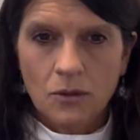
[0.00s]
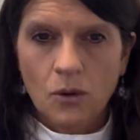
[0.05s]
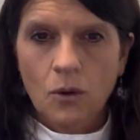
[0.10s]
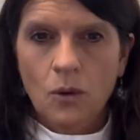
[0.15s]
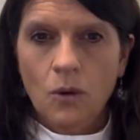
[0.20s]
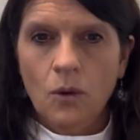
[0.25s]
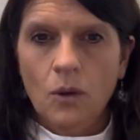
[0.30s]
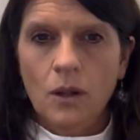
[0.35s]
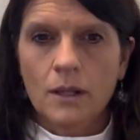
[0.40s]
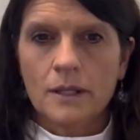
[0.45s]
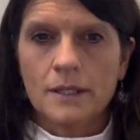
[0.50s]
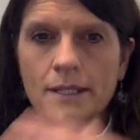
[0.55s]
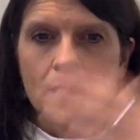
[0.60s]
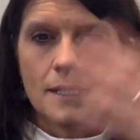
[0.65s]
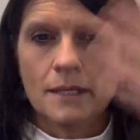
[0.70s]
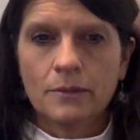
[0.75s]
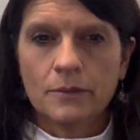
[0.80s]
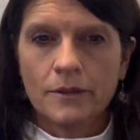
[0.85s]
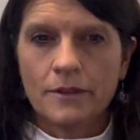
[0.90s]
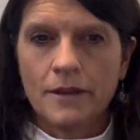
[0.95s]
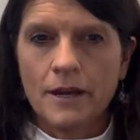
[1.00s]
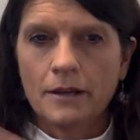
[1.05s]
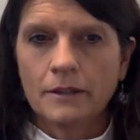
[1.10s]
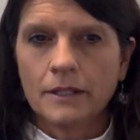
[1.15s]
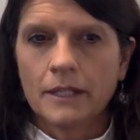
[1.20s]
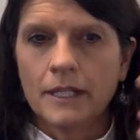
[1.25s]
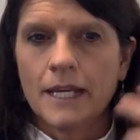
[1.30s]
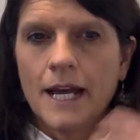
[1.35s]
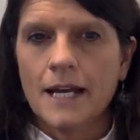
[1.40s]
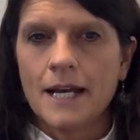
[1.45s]
whole, see it without
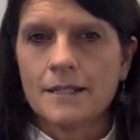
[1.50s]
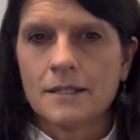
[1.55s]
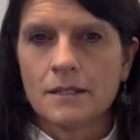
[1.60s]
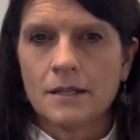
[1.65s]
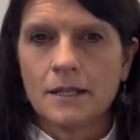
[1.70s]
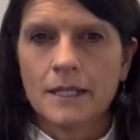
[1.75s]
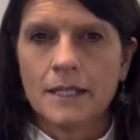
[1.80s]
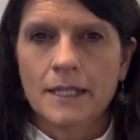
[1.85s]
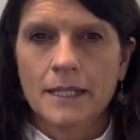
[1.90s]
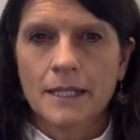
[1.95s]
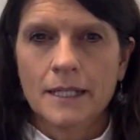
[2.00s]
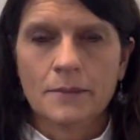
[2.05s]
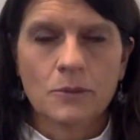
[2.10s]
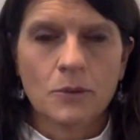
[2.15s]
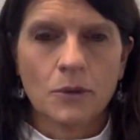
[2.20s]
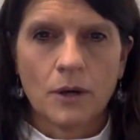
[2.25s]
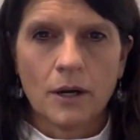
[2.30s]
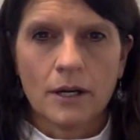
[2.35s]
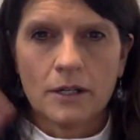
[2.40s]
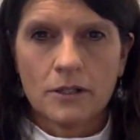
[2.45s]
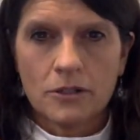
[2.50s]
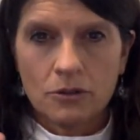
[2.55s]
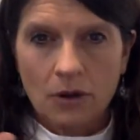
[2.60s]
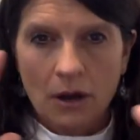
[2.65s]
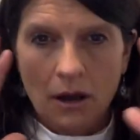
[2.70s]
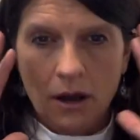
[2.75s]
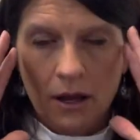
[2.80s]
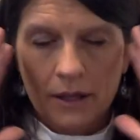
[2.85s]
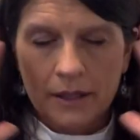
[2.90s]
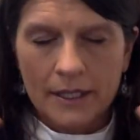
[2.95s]
the cast on it anymore. Do
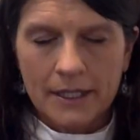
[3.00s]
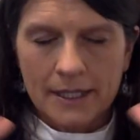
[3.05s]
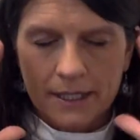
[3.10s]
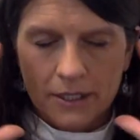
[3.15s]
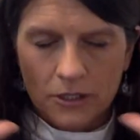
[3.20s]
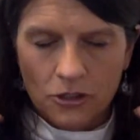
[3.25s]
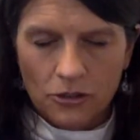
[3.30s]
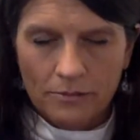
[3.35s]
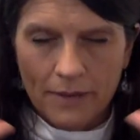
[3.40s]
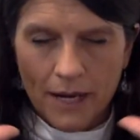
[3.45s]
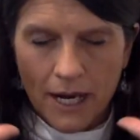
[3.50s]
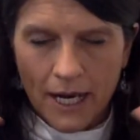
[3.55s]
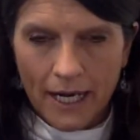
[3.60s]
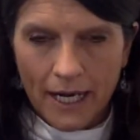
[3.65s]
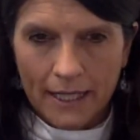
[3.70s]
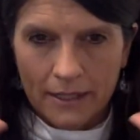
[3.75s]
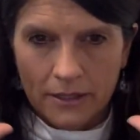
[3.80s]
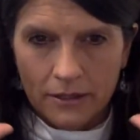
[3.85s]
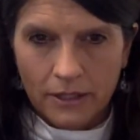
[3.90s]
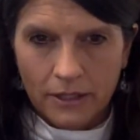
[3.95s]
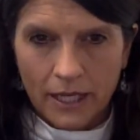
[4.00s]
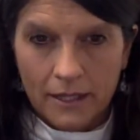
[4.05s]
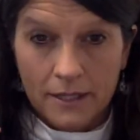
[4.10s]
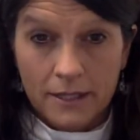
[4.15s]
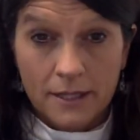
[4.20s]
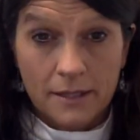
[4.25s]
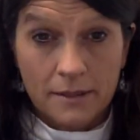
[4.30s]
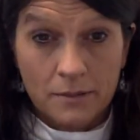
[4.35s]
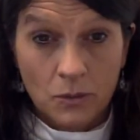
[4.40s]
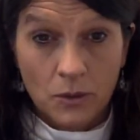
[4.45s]
all this in your mind. Okay,
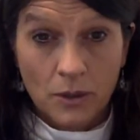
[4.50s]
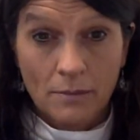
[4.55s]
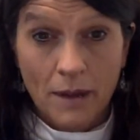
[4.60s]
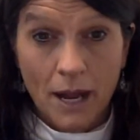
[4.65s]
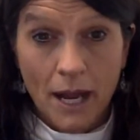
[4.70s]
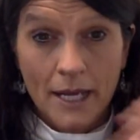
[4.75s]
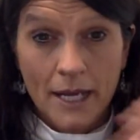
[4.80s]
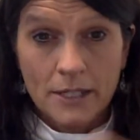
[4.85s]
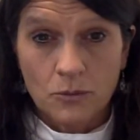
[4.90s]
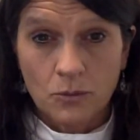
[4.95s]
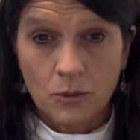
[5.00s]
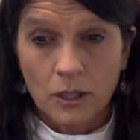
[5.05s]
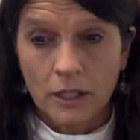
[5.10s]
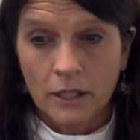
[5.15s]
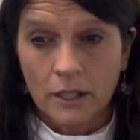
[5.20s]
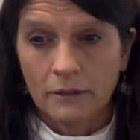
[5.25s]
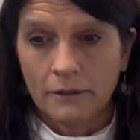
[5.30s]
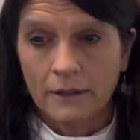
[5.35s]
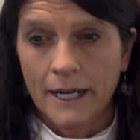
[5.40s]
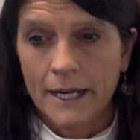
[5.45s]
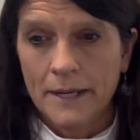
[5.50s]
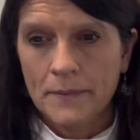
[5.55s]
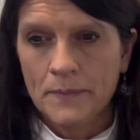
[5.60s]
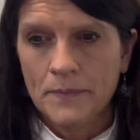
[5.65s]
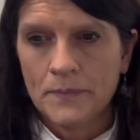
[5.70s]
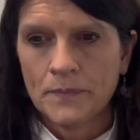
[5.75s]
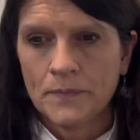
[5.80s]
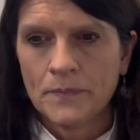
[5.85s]
this is more mind work, right?